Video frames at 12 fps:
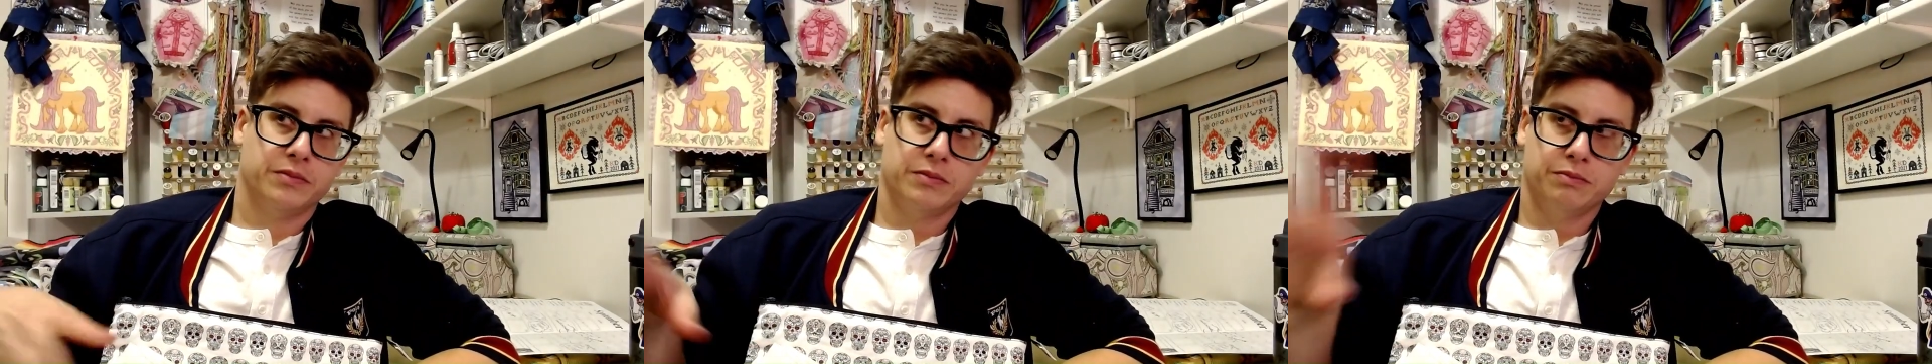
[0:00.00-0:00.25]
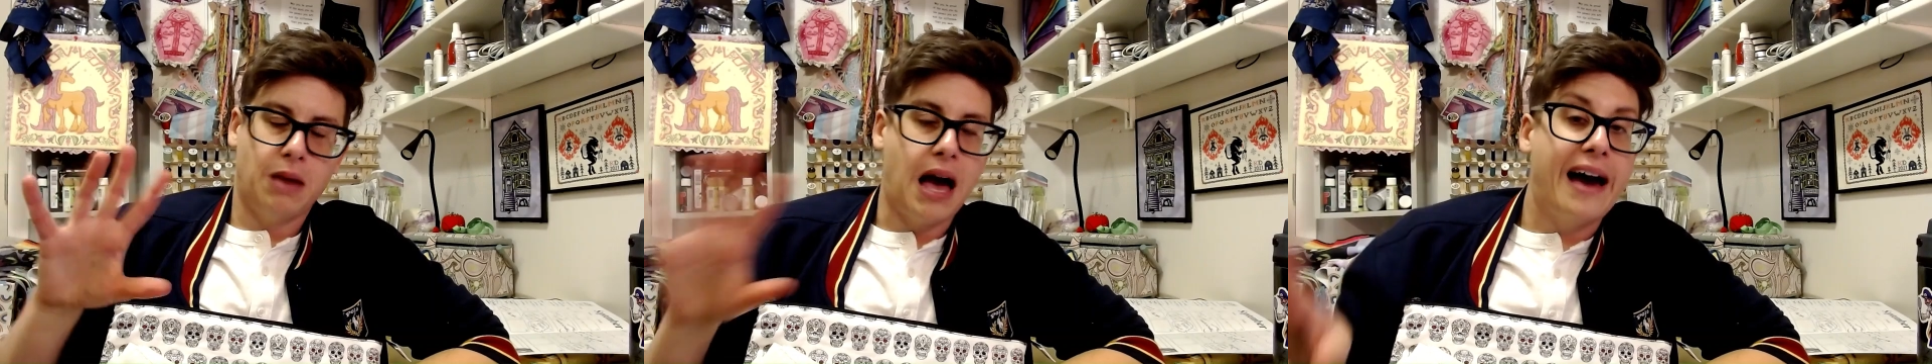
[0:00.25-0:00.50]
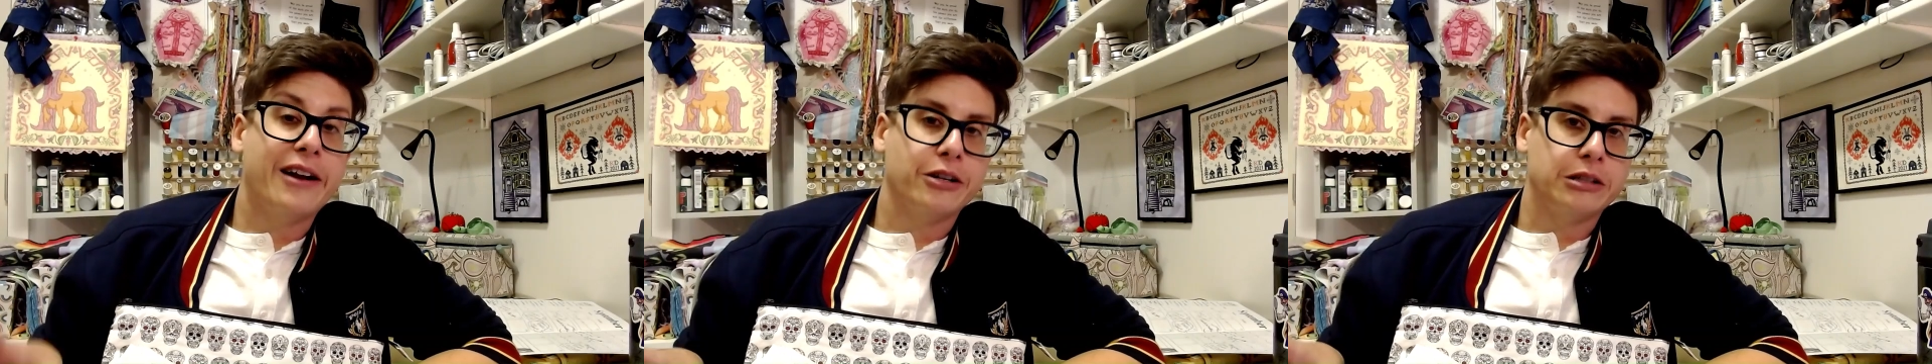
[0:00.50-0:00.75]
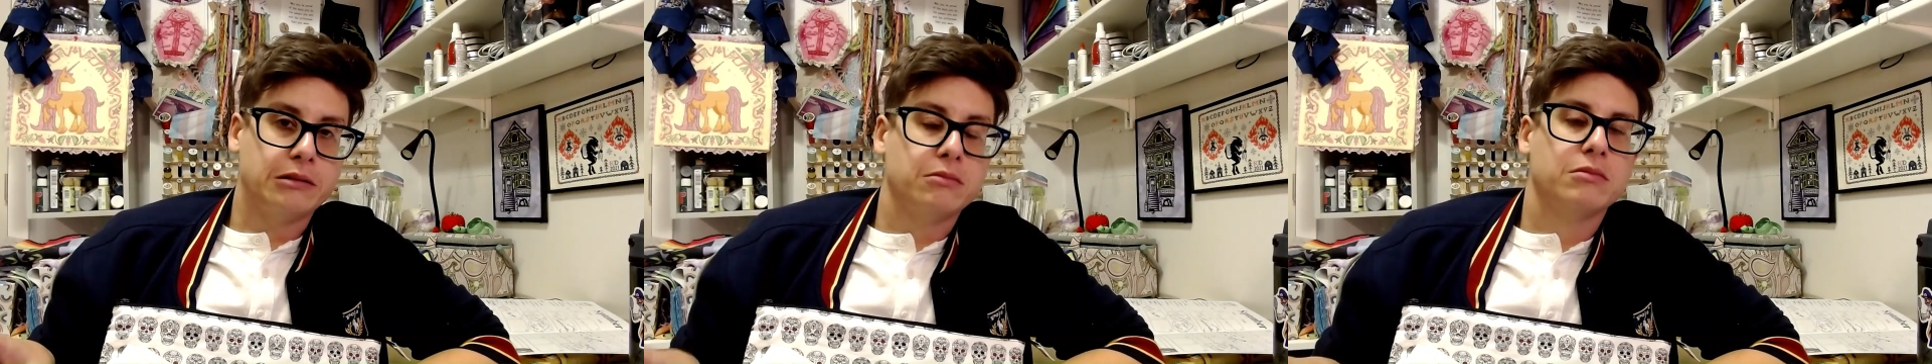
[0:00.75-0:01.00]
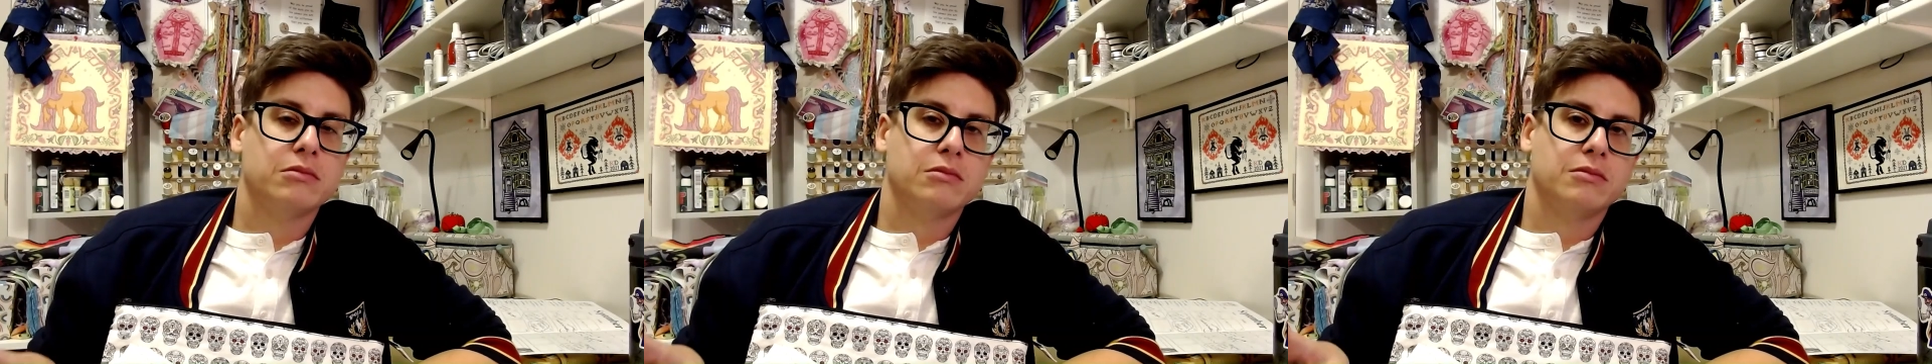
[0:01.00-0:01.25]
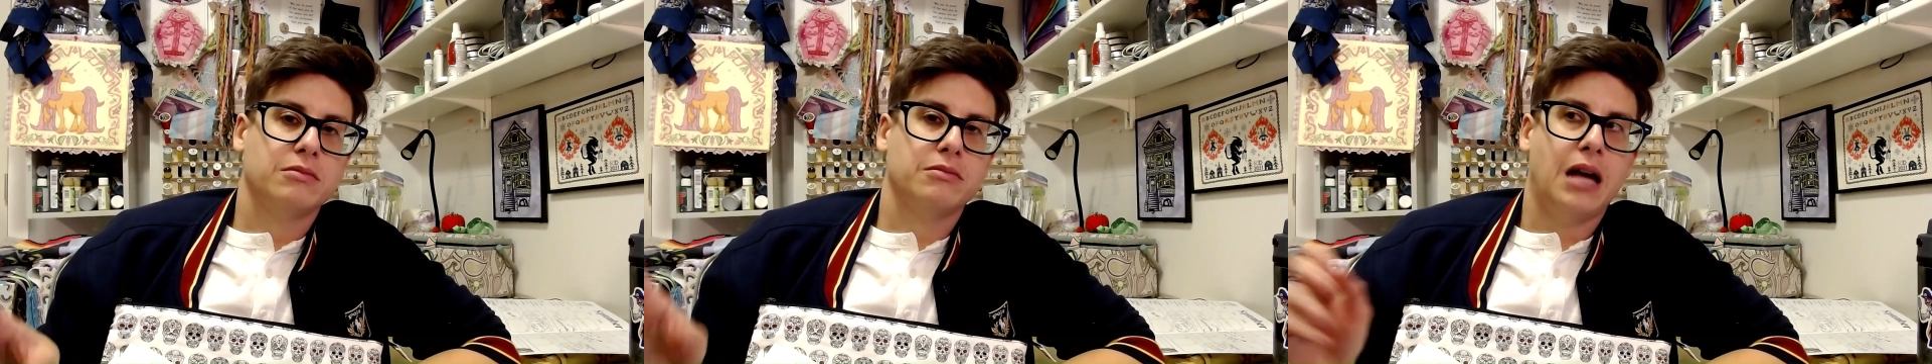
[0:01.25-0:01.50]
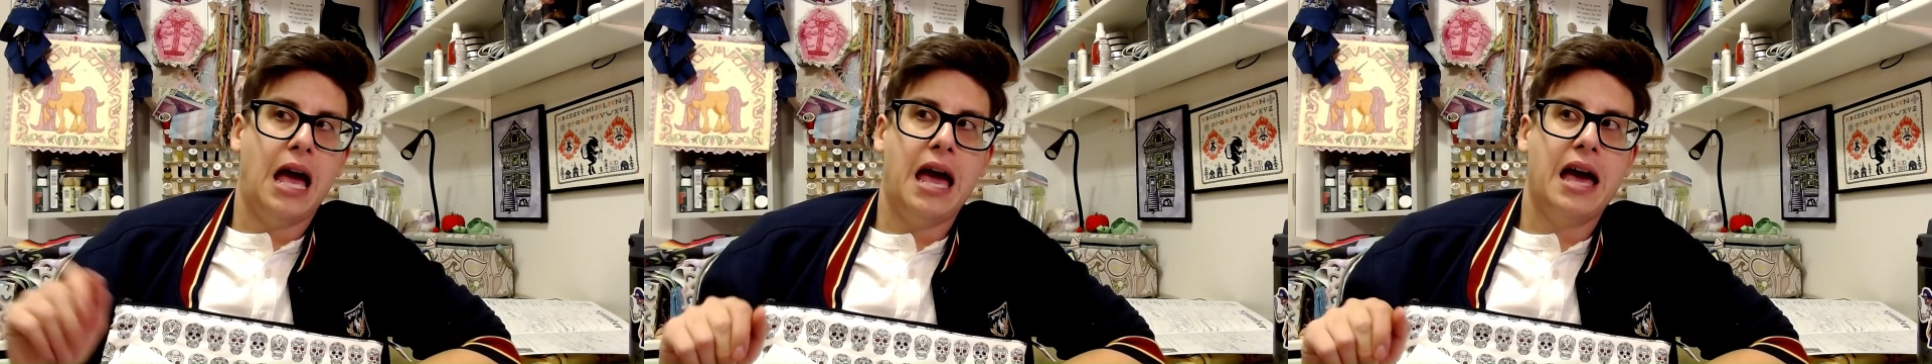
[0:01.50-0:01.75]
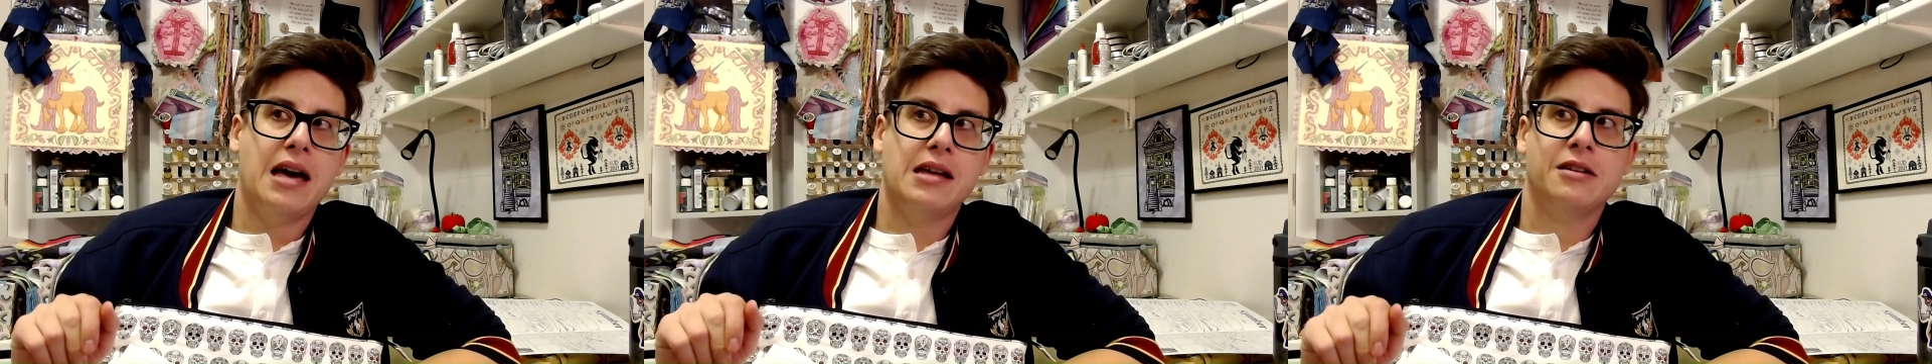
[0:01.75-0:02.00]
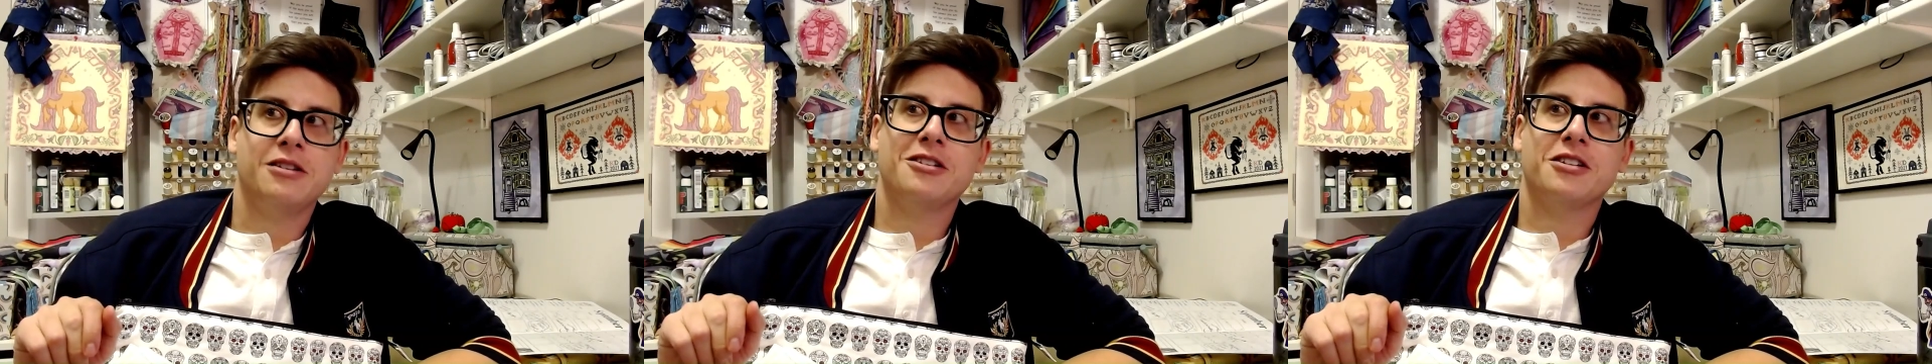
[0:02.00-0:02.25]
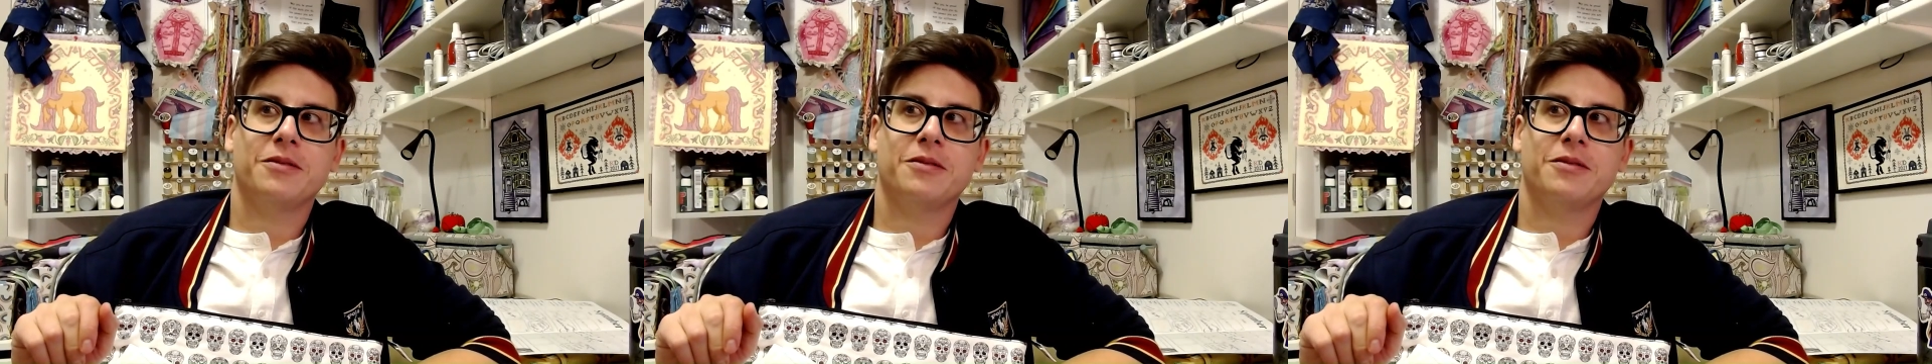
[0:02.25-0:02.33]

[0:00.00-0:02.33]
pattern, and